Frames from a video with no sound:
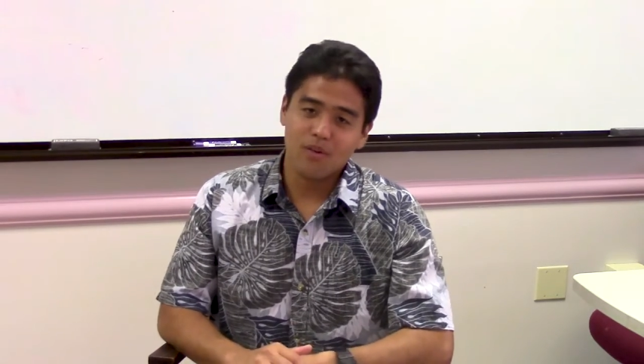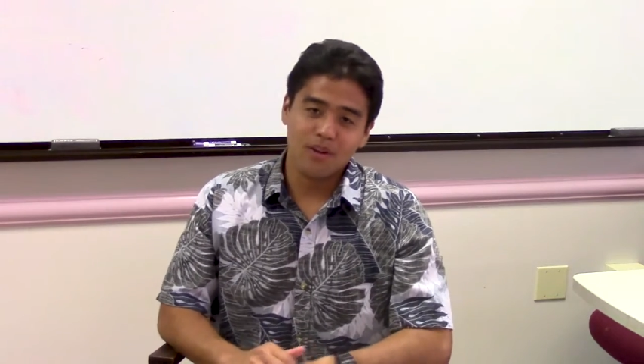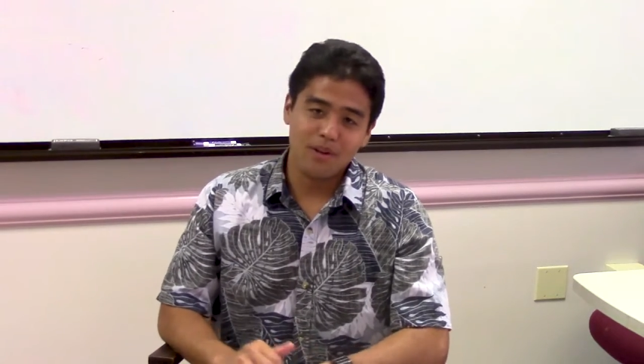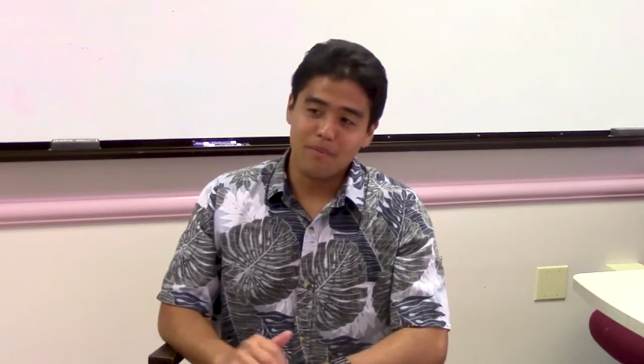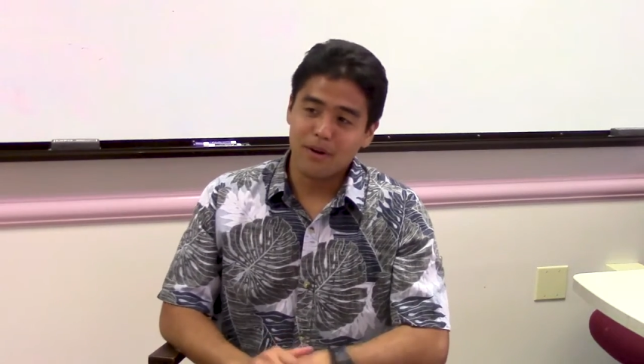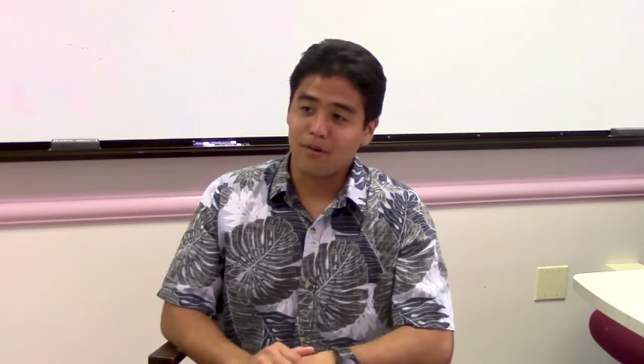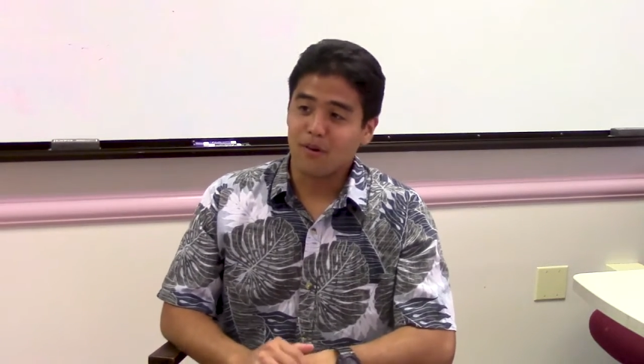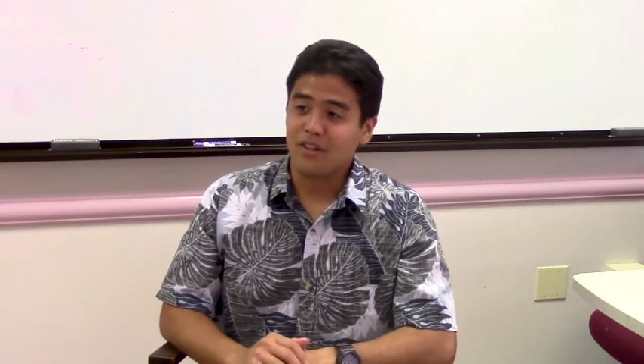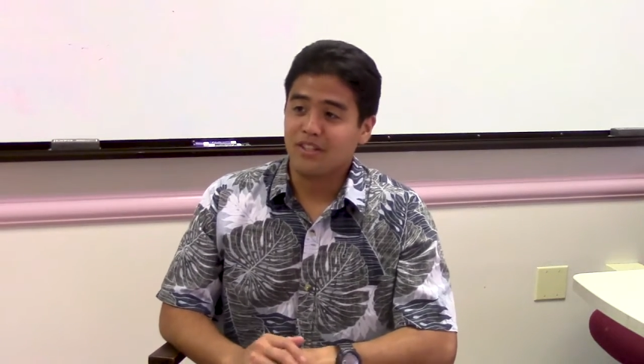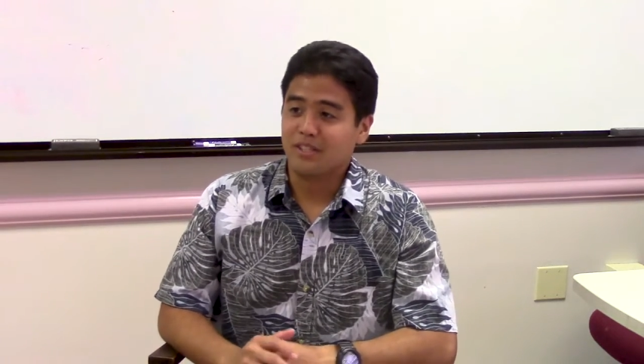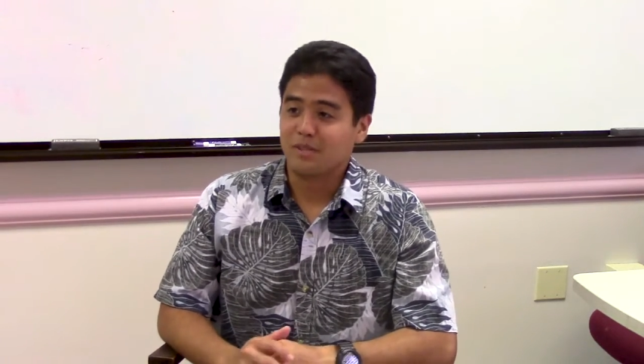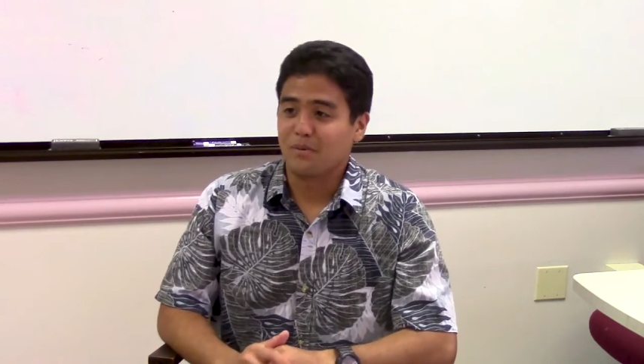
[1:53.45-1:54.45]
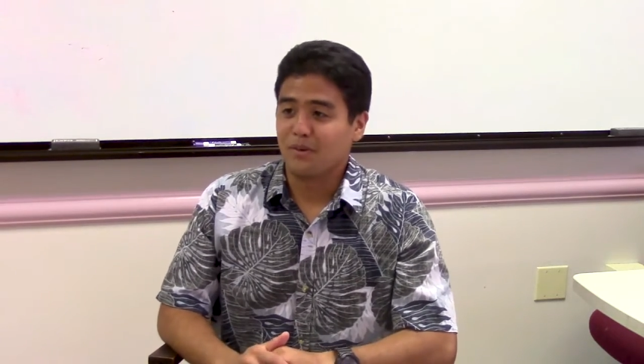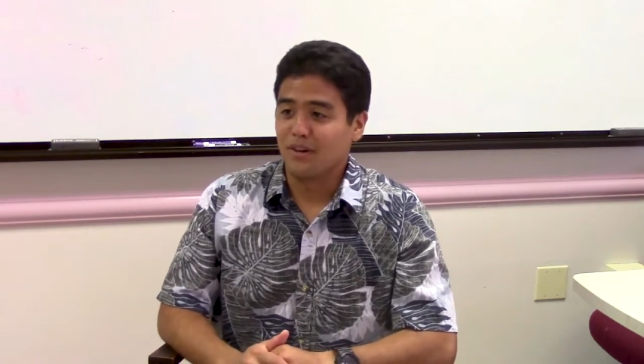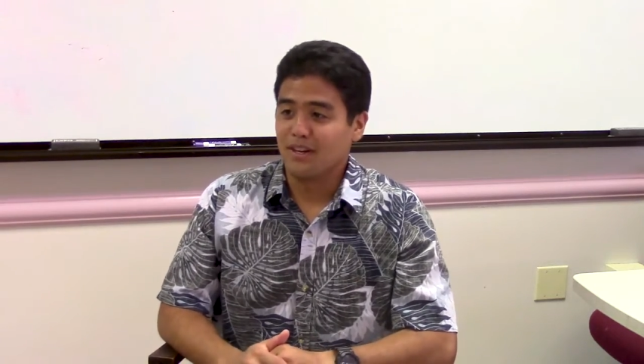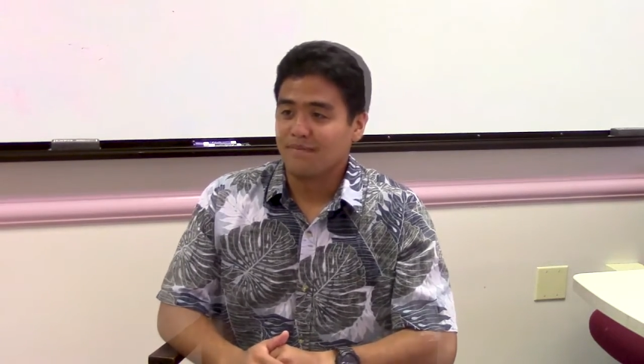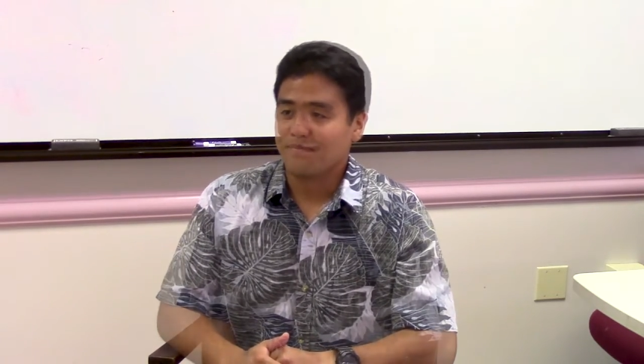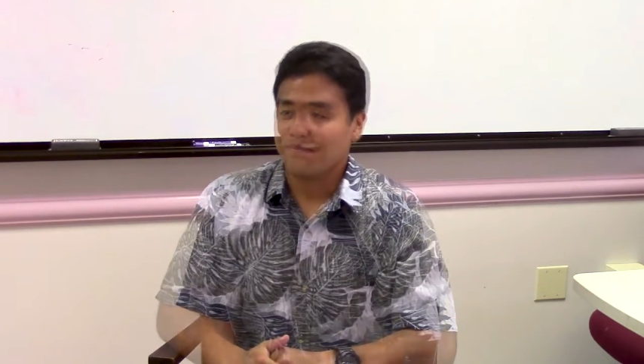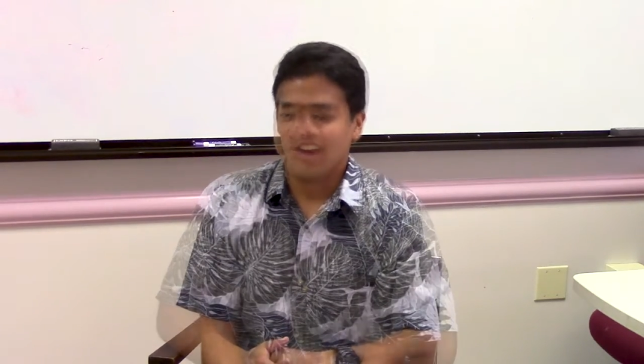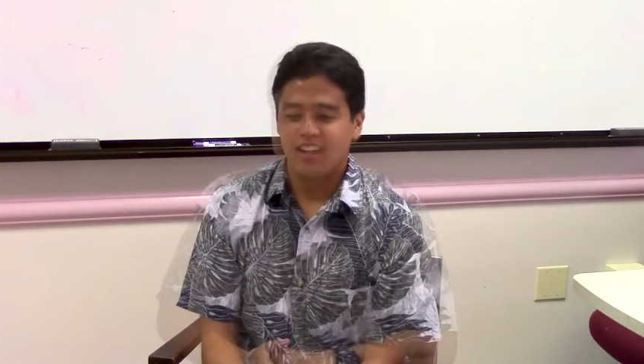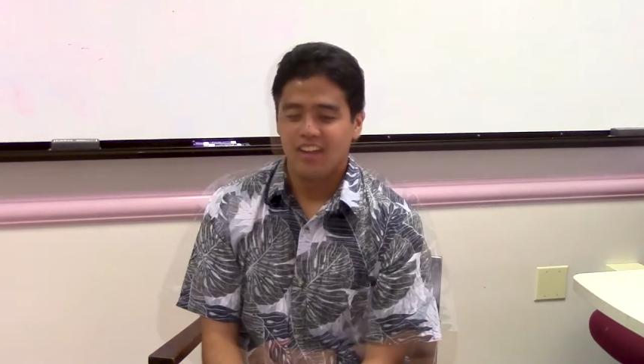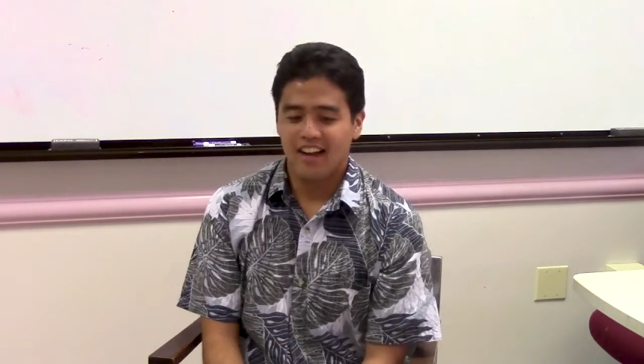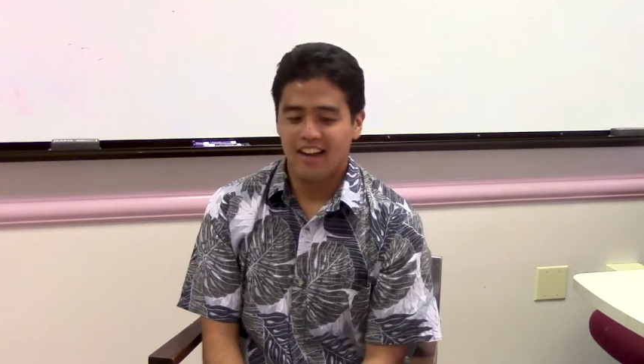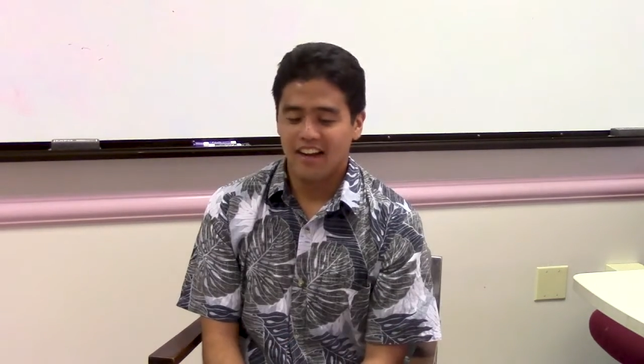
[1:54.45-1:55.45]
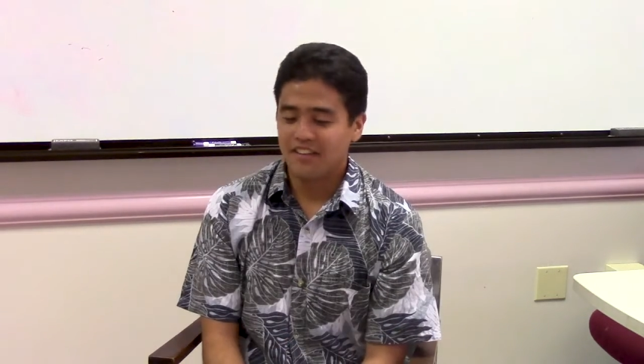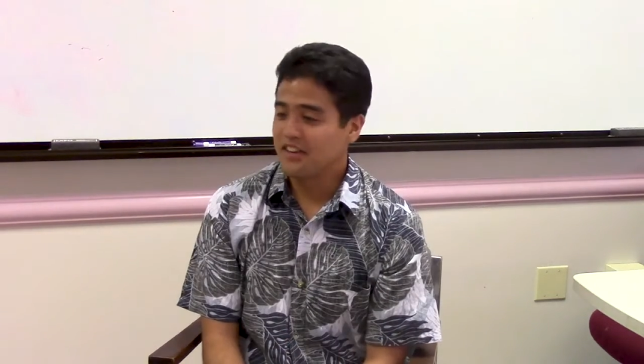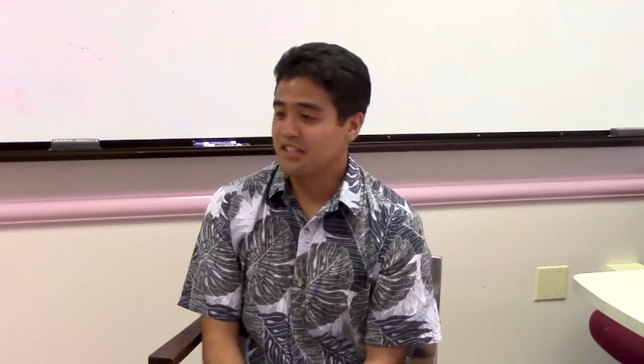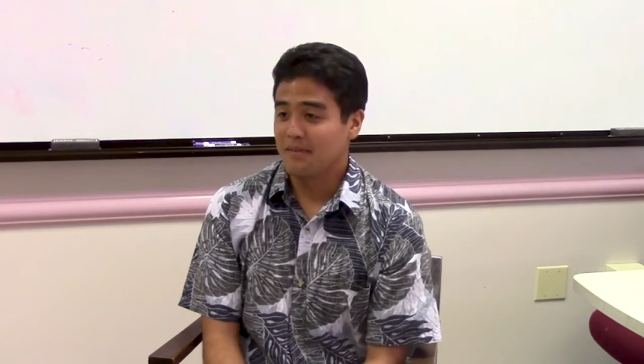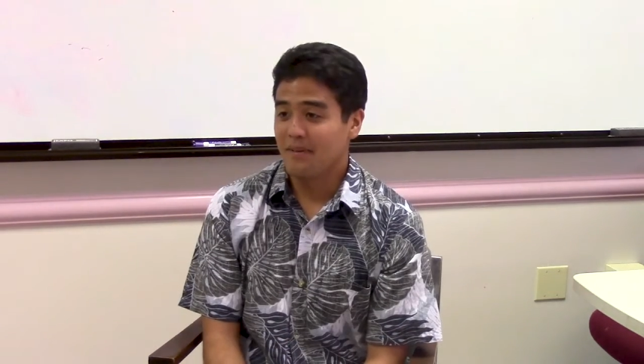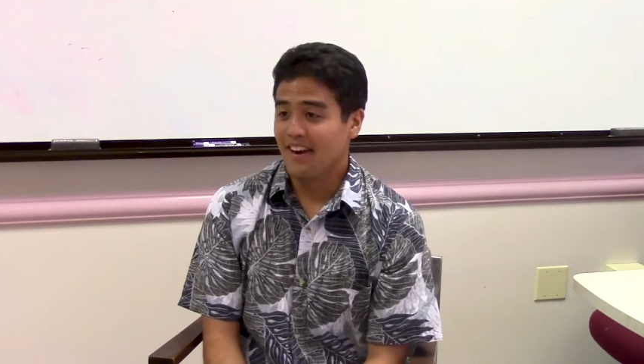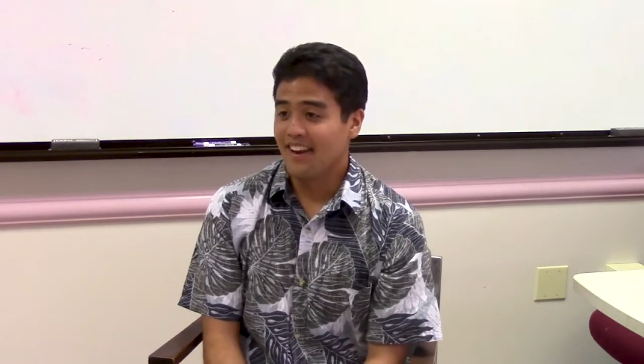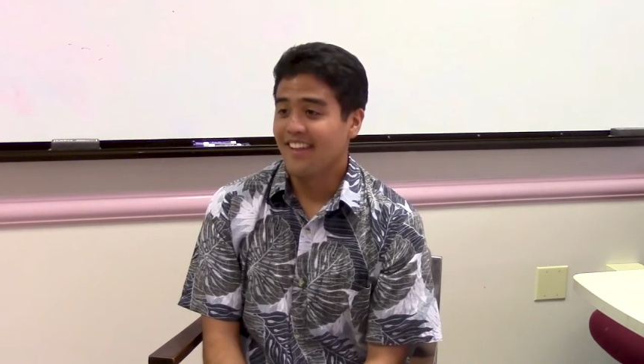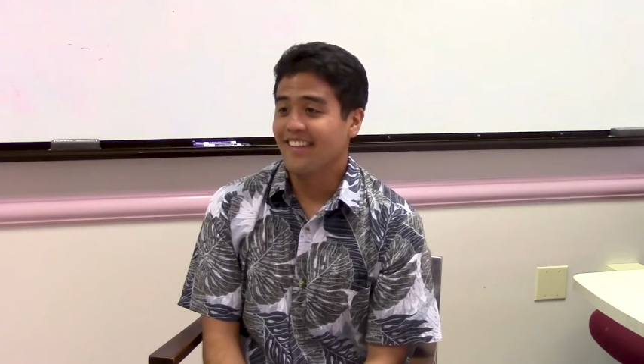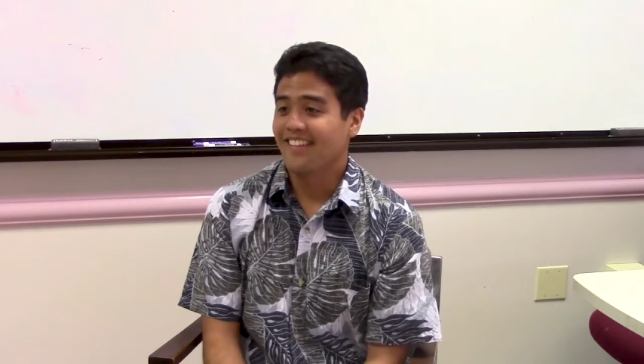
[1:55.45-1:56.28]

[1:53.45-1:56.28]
really big role in this program. I underestimated